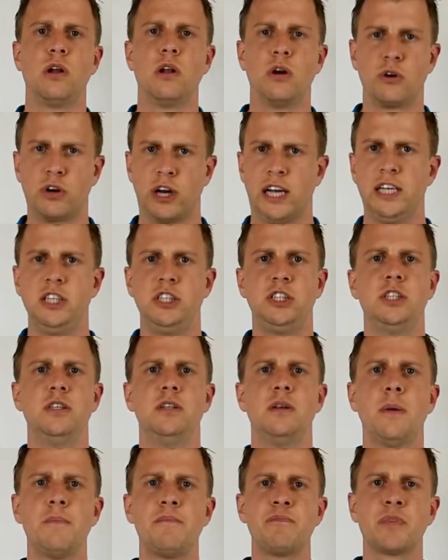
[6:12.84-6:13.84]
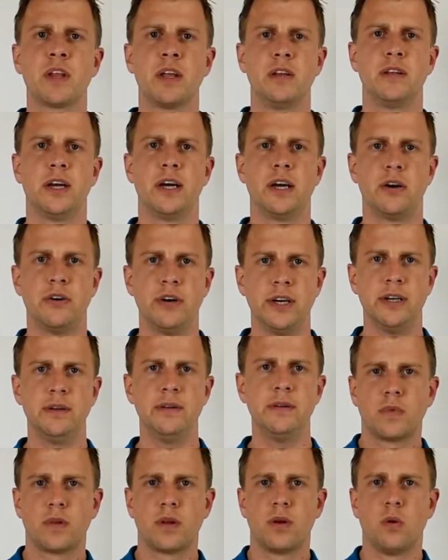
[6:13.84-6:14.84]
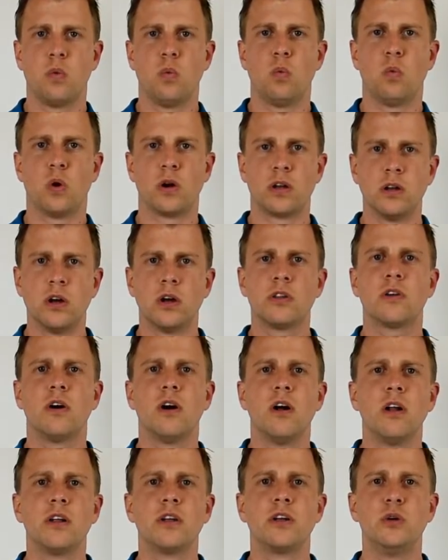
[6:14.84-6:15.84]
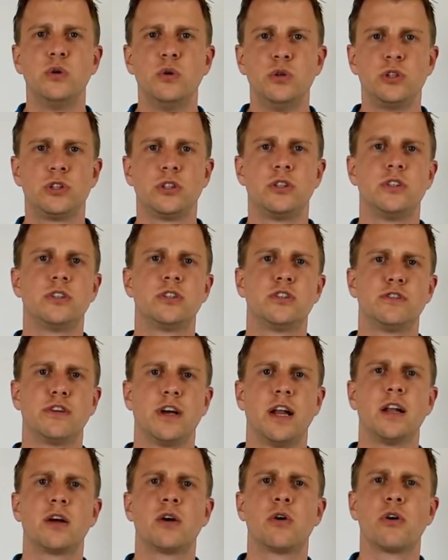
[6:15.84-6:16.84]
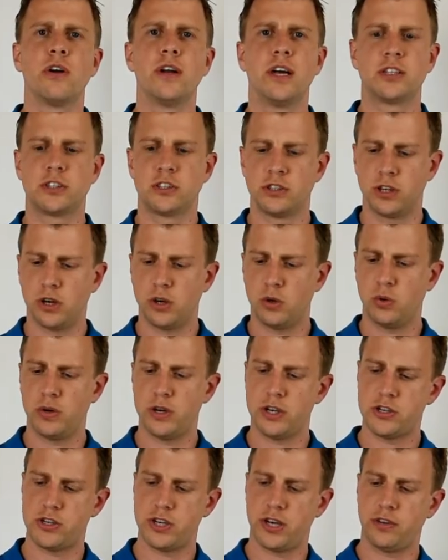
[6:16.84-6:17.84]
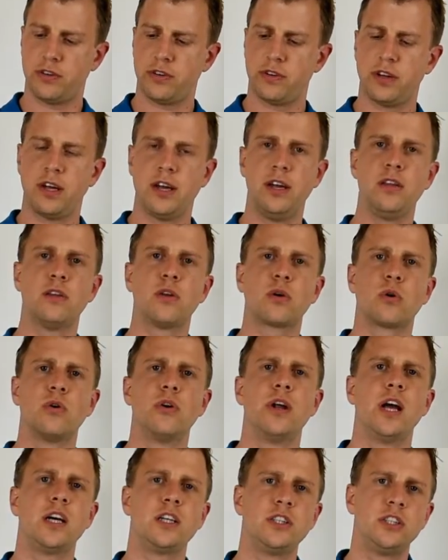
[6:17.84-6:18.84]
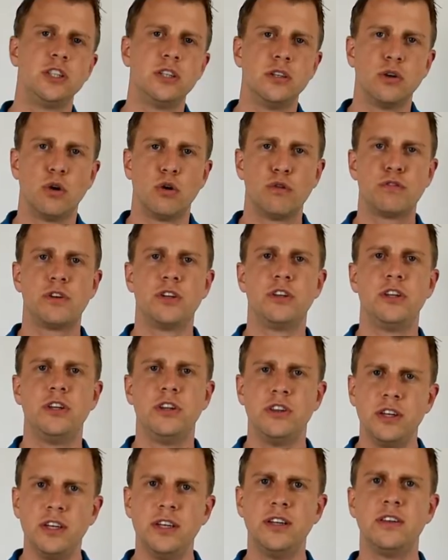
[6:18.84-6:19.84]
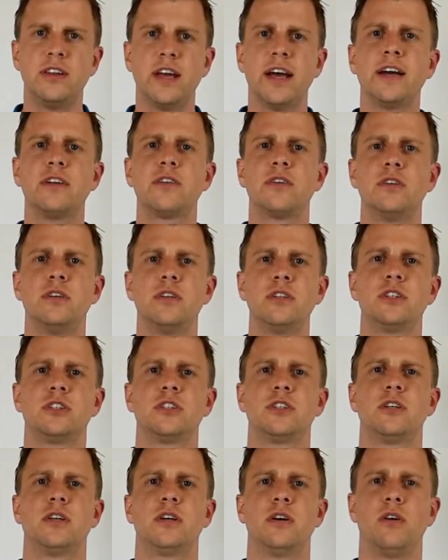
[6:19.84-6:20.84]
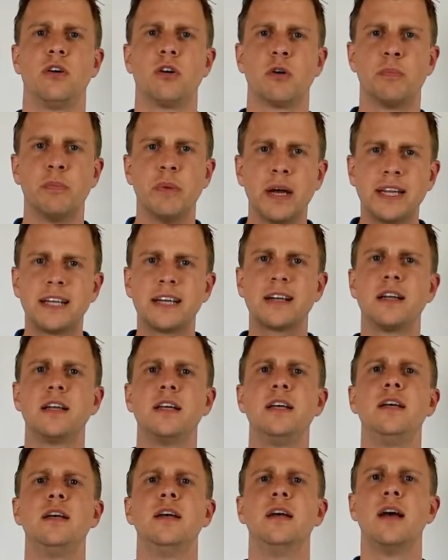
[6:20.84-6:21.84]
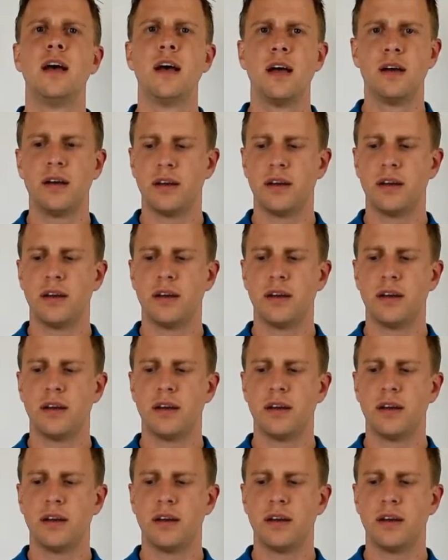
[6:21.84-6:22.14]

to the location they are in. What not all users of ELRO Connects know is that the interconnection of the detectors automatically